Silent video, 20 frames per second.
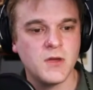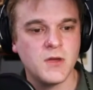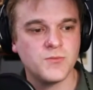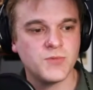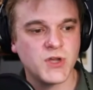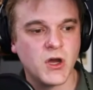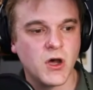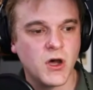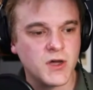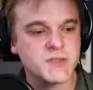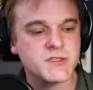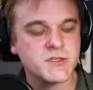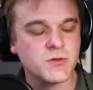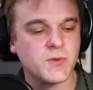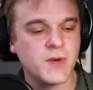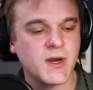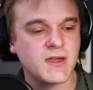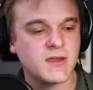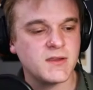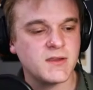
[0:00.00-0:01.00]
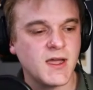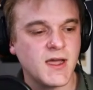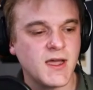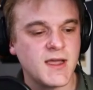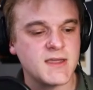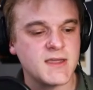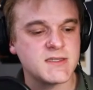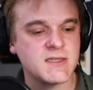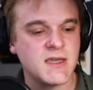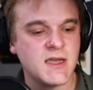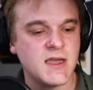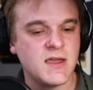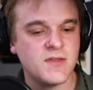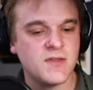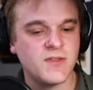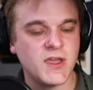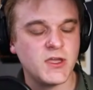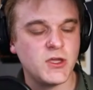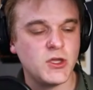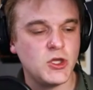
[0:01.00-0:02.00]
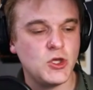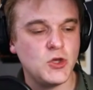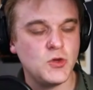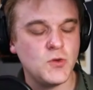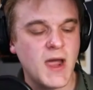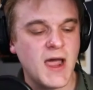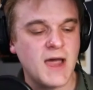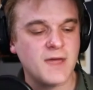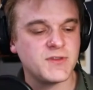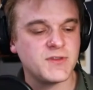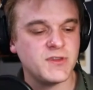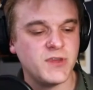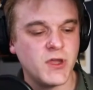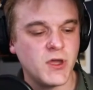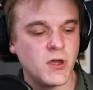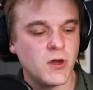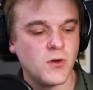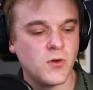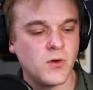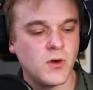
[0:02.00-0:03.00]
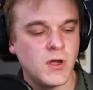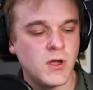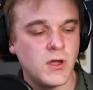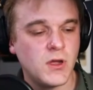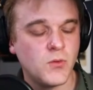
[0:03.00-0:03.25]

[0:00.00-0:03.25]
but also recognize that you have to know.